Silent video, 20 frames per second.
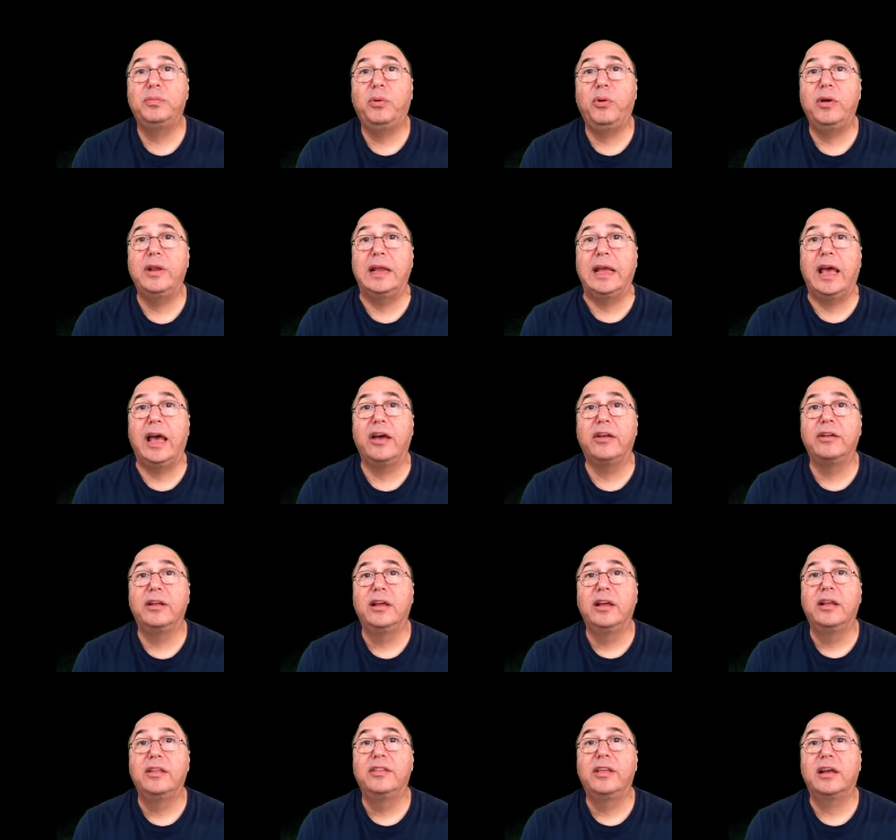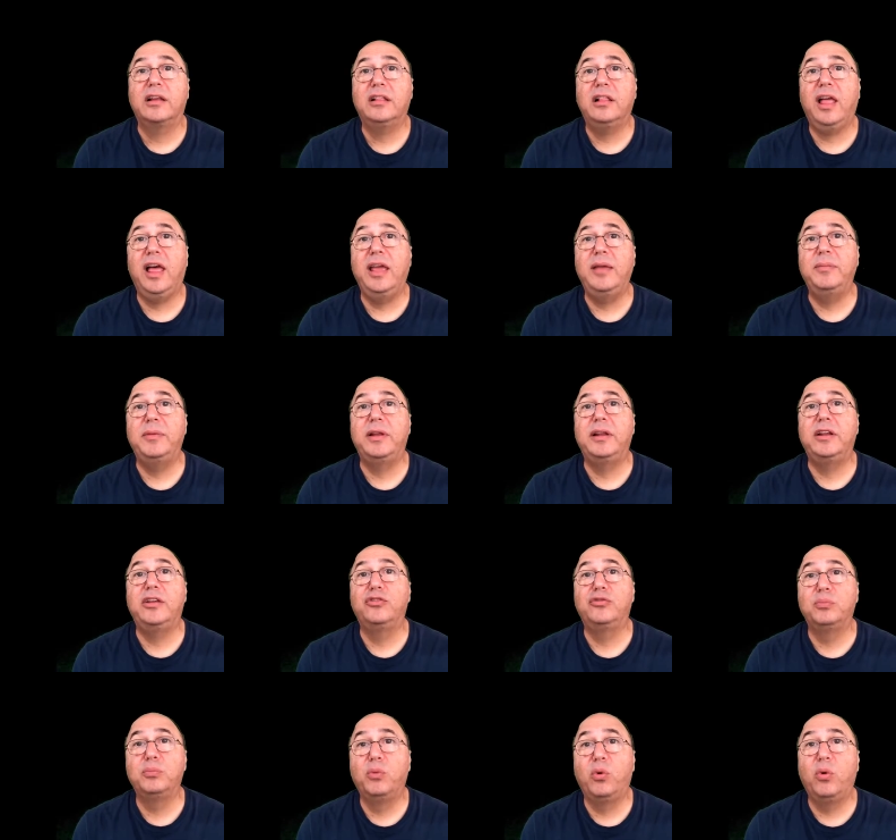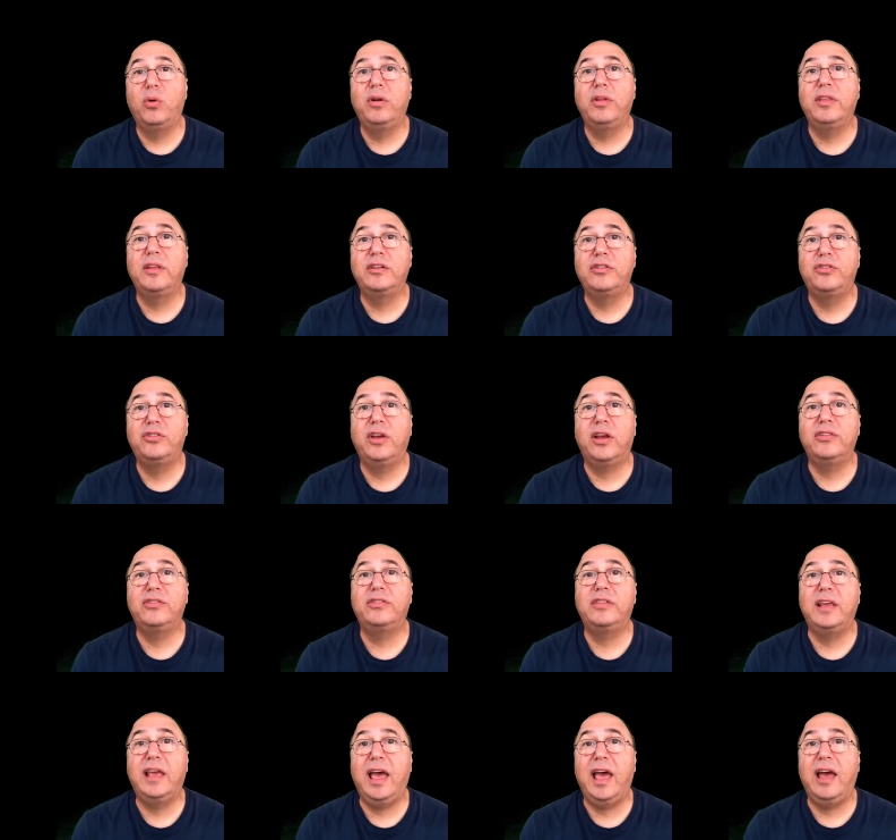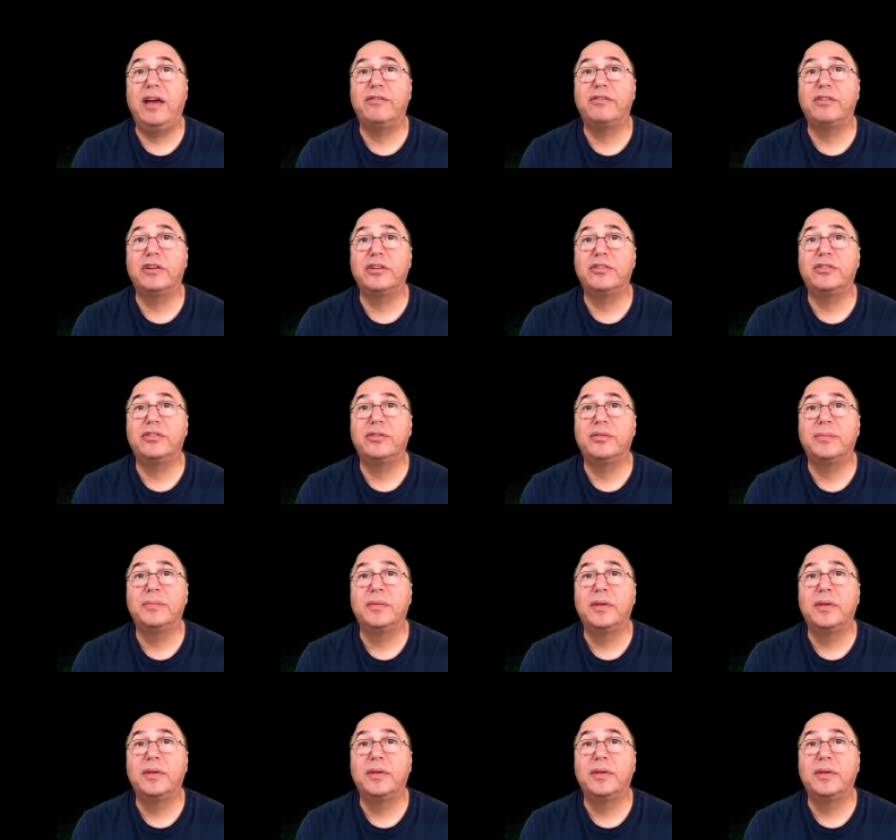pointing out that climate is more than just the average.